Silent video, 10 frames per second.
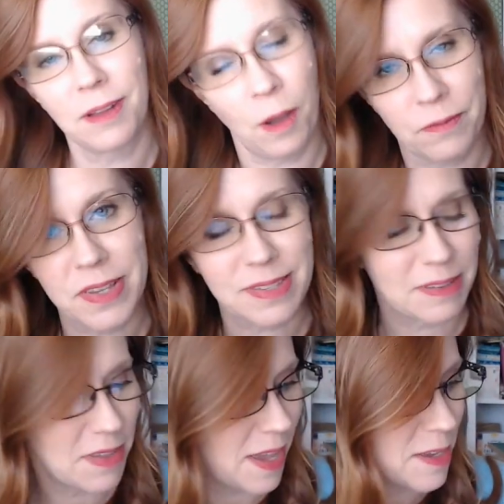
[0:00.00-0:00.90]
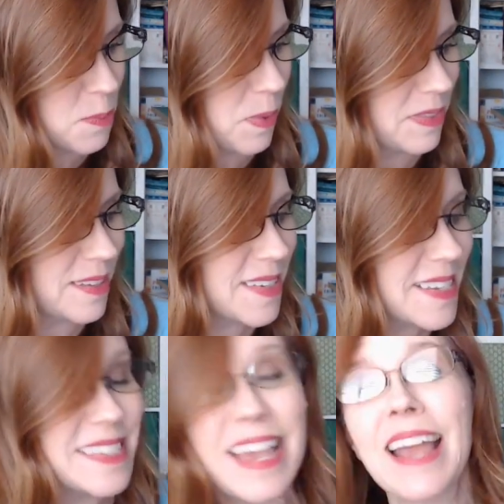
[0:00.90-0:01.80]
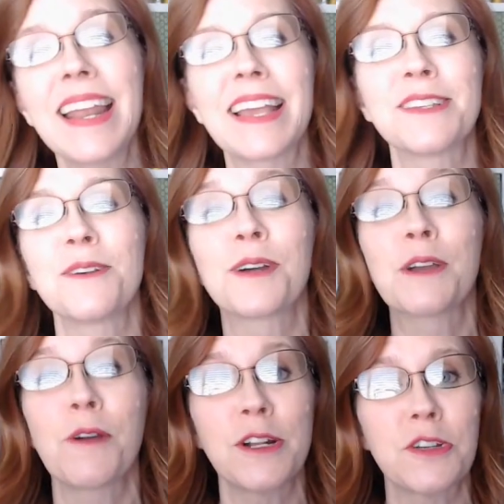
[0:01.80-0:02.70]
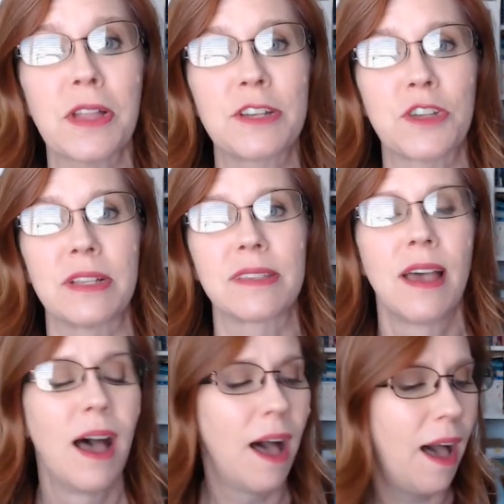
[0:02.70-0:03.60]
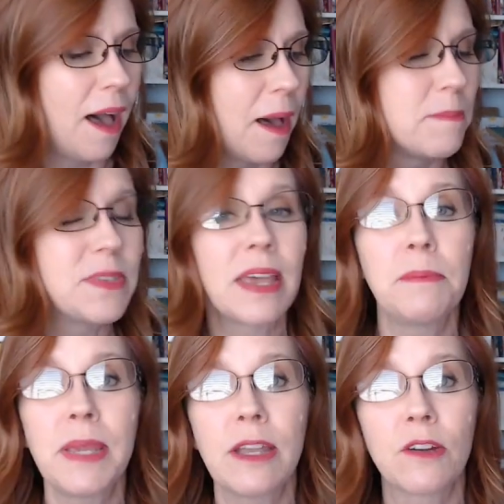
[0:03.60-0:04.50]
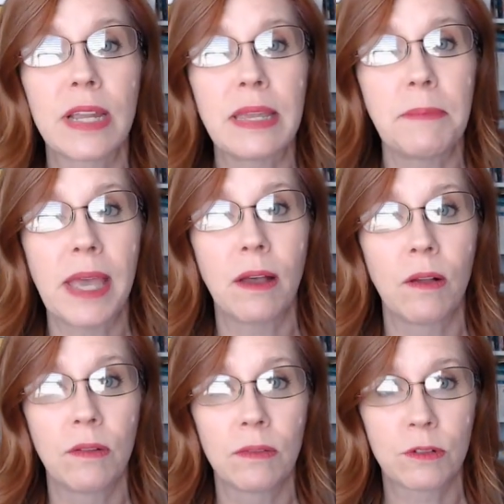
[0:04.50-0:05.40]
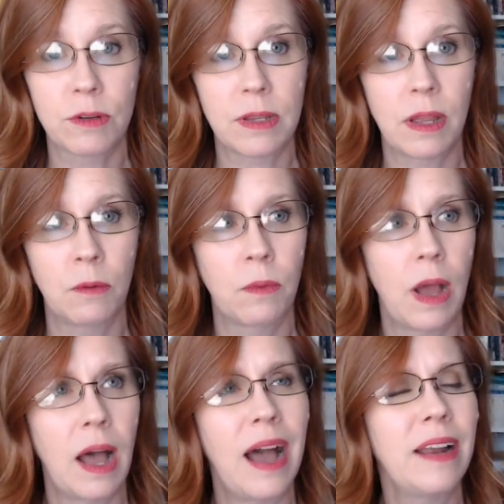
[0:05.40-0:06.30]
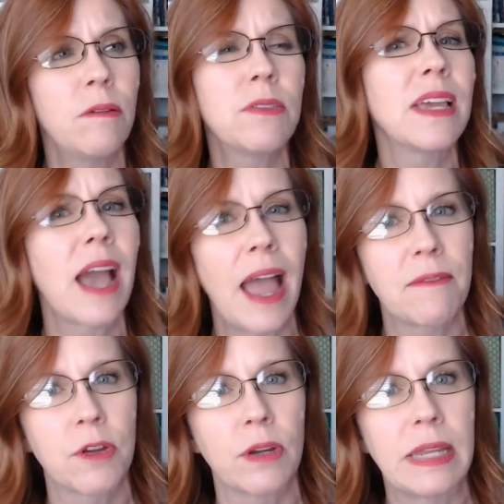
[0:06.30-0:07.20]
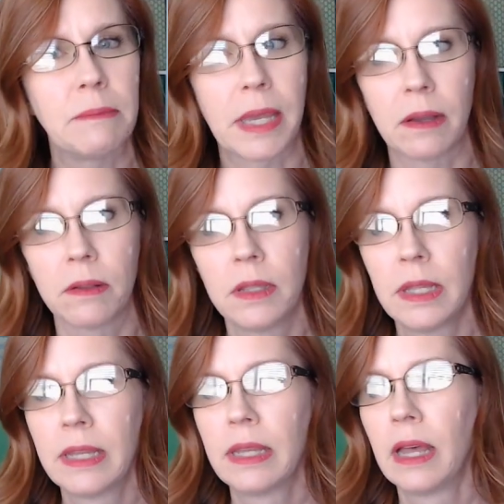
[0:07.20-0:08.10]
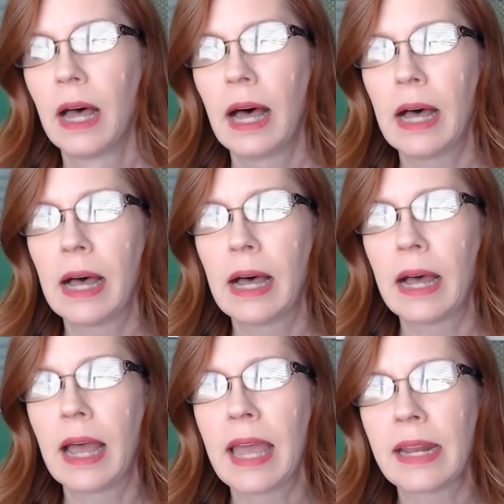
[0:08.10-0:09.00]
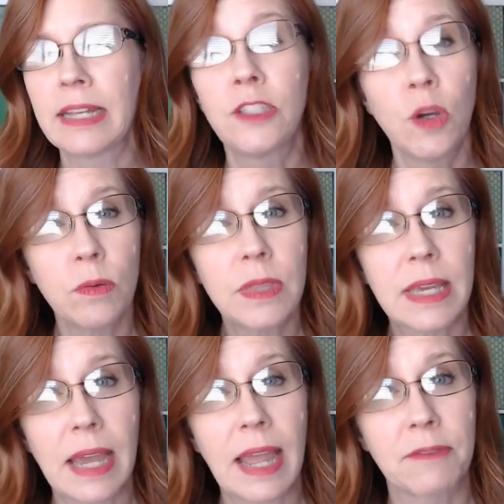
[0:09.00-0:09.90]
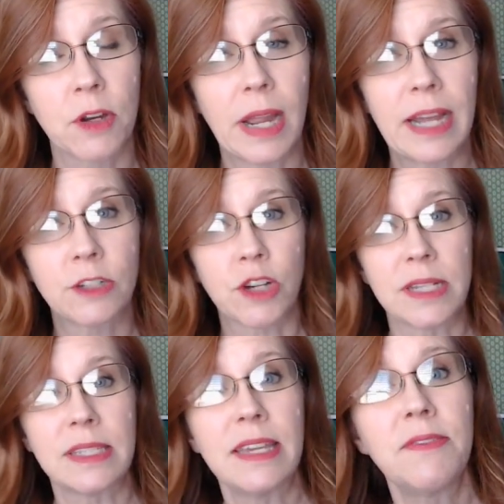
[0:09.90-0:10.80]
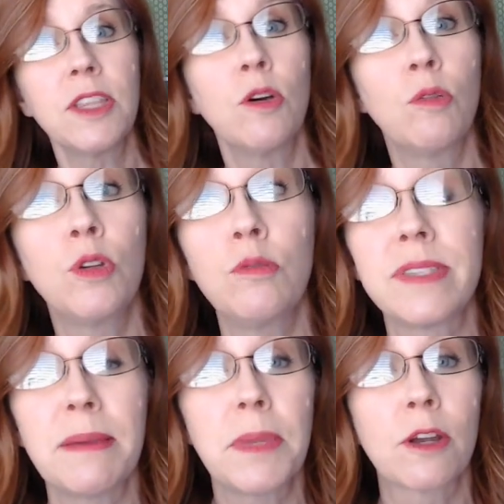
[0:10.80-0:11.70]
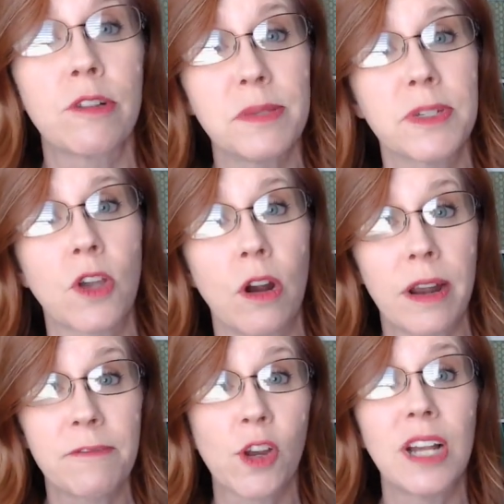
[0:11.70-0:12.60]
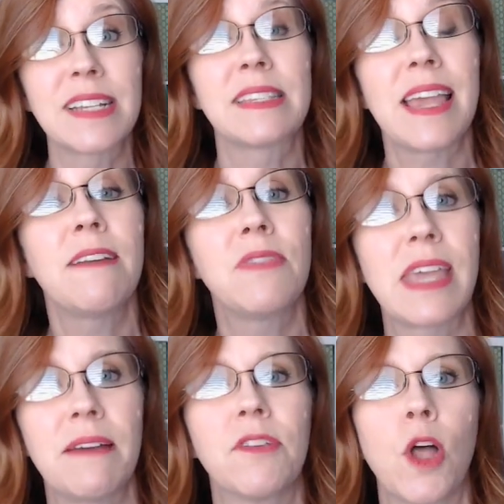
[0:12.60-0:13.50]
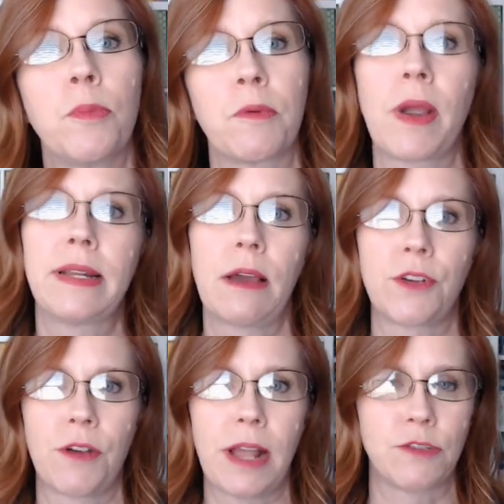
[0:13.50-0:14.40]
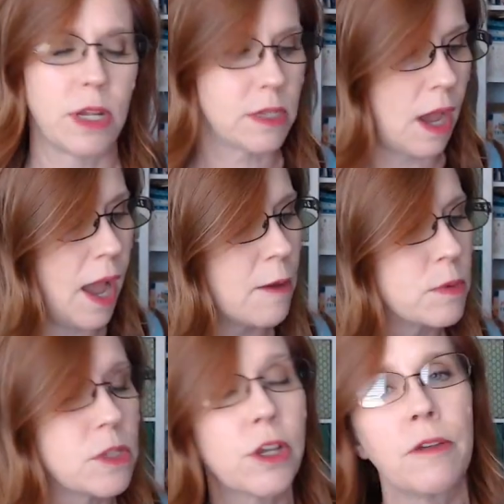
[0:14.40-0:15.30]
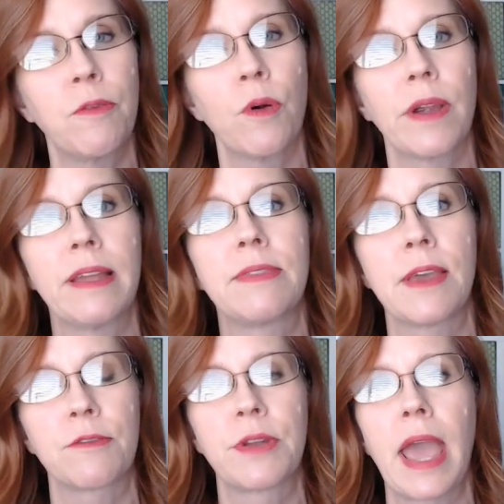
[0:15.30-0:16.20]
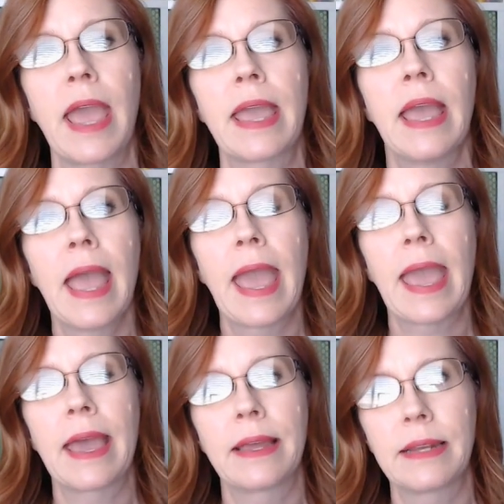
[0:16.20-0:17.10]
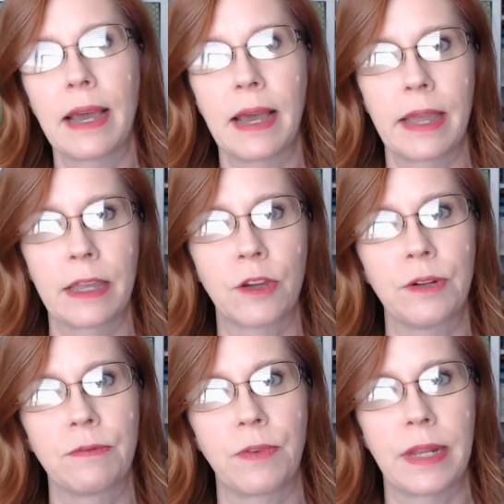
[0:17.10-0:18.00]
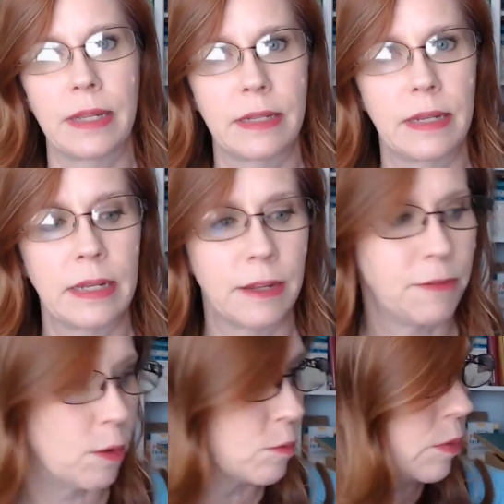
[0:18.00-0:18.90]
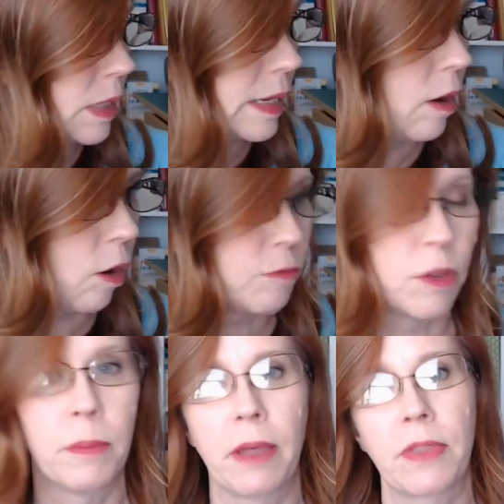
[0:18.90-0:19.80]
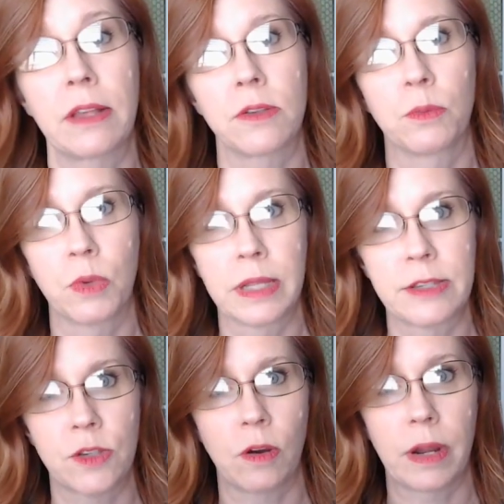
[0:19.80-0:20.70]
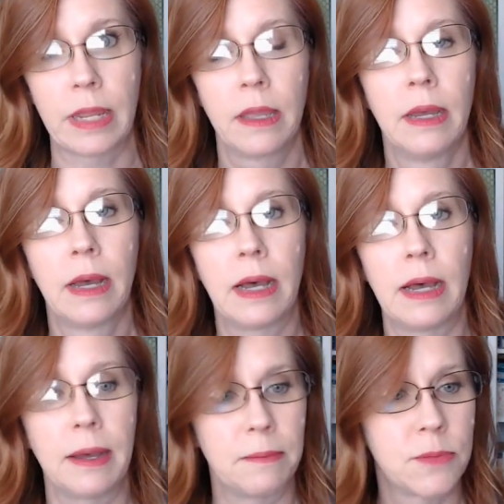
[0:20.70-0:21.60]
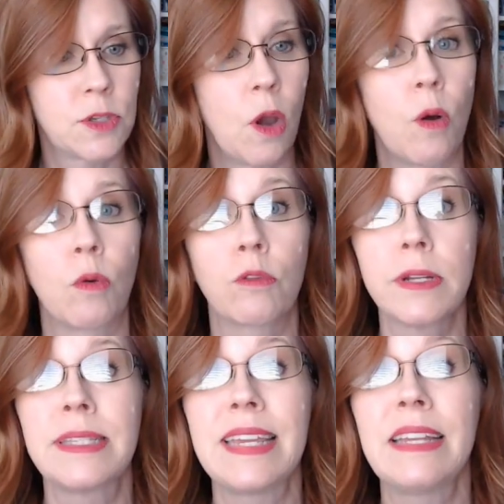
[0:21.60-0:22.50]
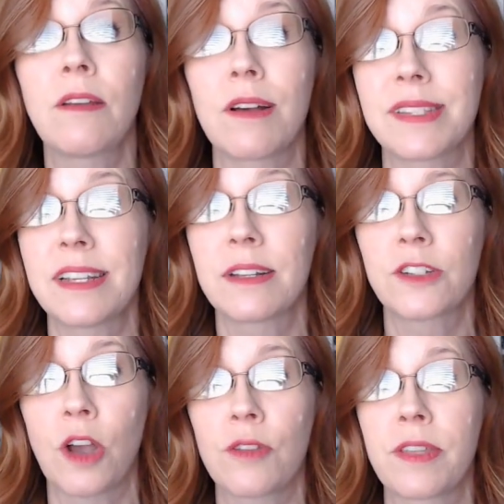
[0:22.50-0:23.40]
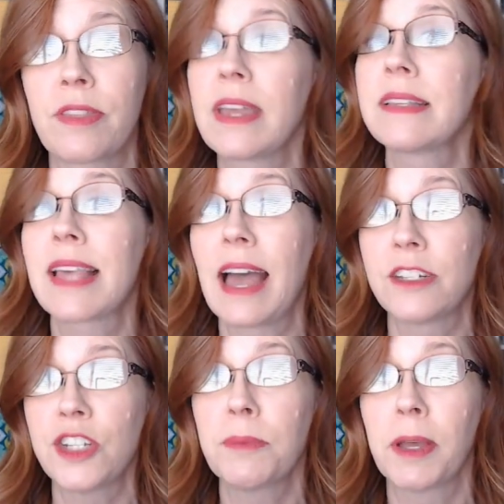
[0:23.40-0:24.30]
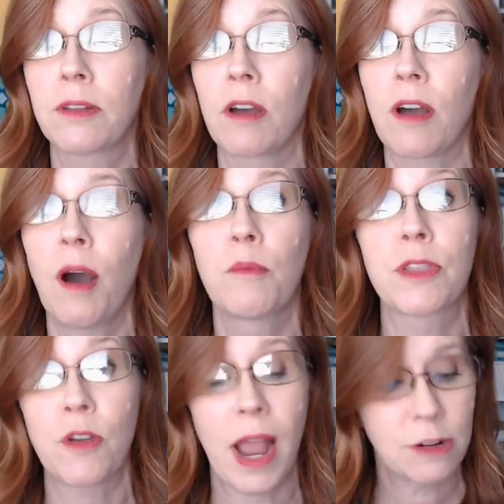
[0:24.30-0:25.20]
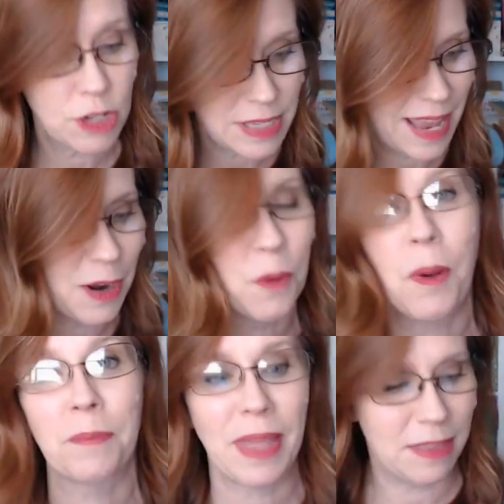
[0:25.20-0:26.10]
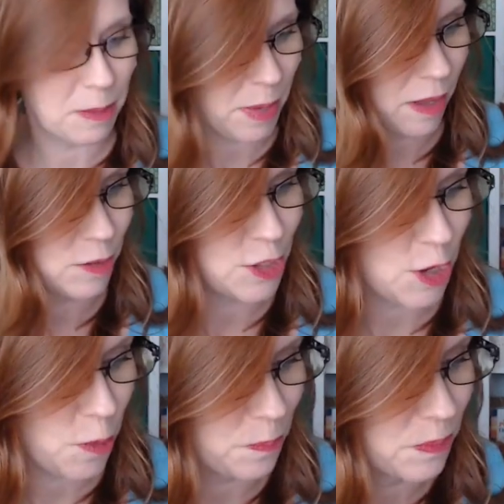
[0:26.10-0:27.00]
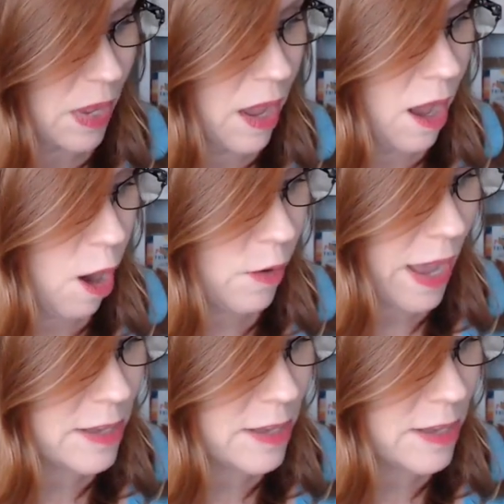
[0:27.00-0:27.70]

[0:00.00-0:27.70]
obviously this, but that's exciting. So congratulations. Um, send me your email. I don't think I have your email. Uh, and I don't think I have your address. Even though you sent me a Christmas card, I forgot to save the envelope and write down your address. I was looking for it the other day and I couldn't find it. And I felt really awful about that. So I'm really sorry. Um, so Christine dot stitch all the things at gmail dot com with your address, and I'll pop that in the mail to you. Okay,